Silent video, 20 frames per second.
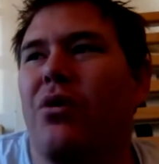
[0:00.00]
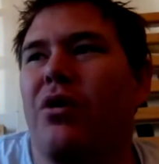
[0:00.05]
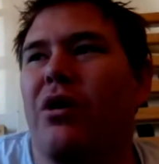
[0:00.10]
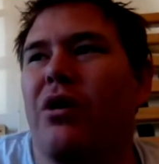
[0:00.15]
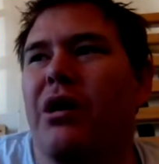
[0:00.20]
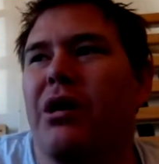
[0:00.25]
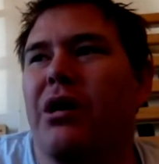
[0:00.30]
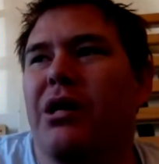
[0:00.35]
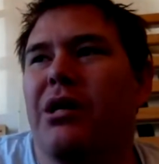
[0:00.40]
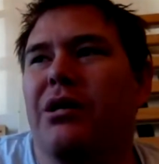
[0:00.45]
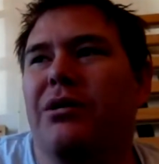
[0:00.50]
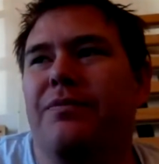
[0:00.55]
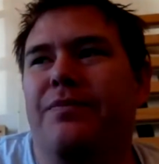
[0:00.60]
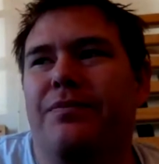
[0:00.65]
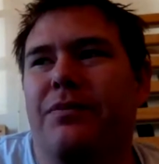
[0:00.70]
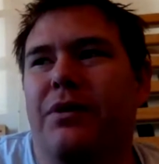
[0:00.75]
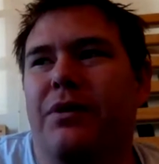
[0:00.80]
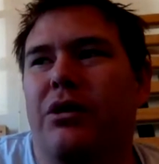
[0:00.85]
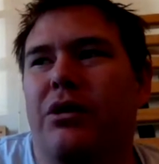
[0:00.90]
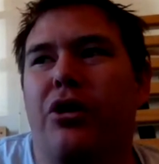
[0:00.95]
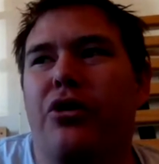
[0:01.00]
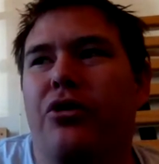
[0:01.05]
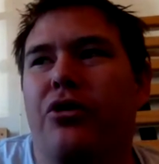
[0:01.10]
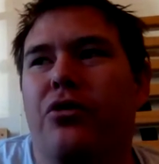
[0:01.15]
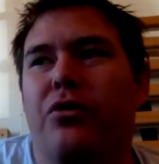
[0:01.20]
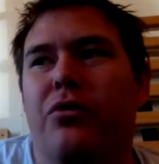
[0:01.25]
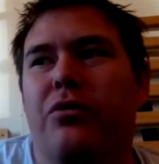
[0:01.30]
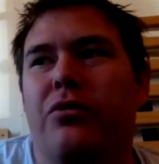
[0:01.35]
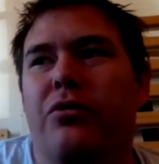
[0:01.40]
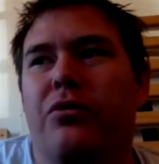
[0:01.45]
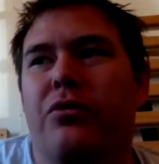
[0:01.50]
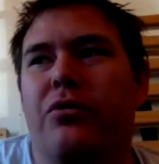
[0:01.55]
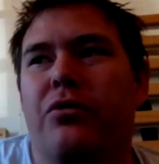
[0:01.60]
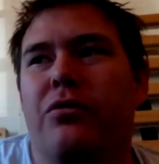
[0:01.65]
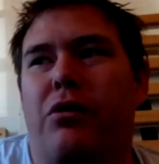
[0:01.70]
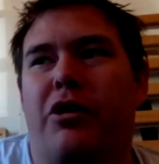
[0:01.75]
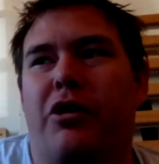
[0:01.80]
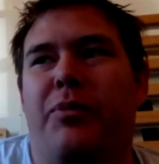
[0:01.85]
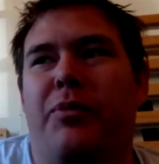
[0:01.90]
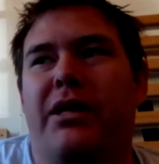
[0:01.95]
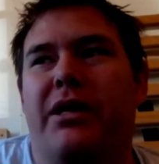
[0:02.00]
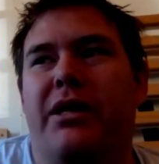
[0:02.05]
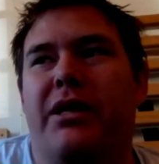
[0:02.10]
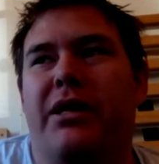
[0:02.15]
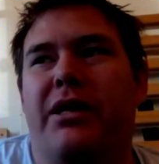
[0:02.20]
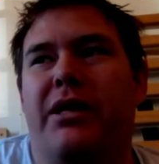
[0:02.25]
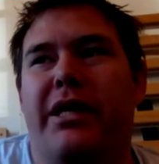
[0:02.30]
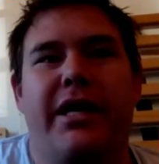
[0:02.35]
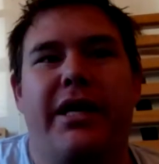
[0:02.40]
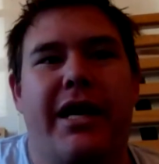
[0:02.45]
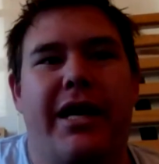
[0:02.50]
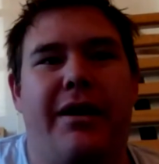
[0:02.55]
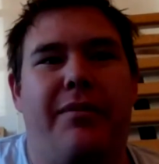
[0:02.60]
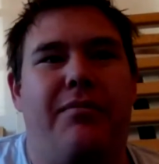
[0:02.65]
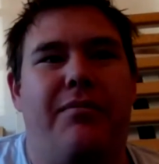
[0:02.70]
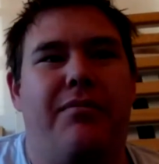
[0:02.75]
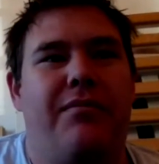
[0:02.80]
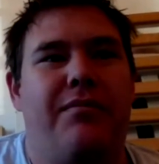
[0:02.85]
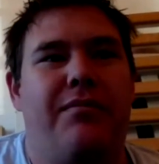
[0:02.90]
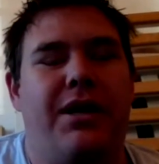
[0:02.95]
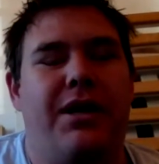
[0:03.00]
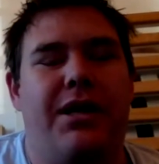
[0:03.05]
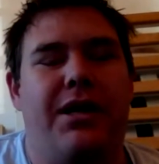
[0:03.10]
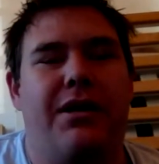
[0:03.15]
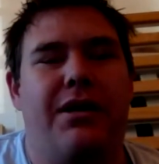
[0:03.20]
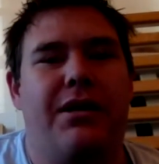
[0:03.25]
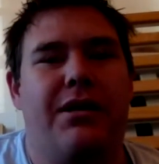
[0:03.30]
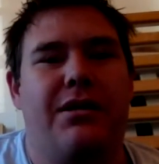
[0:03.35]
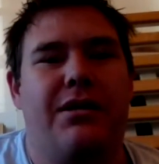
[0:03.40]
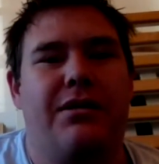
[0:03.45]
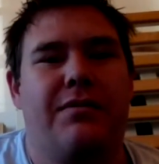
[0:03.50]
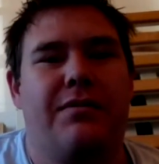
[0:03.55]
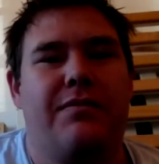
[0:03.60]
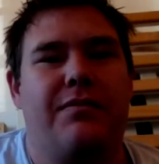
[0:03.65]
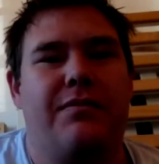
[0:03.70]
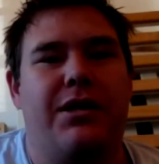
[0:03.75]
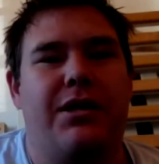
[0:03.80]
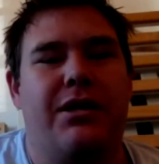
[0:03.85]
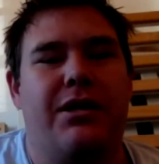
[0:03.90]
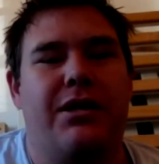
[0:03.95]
or a local rugby league game in the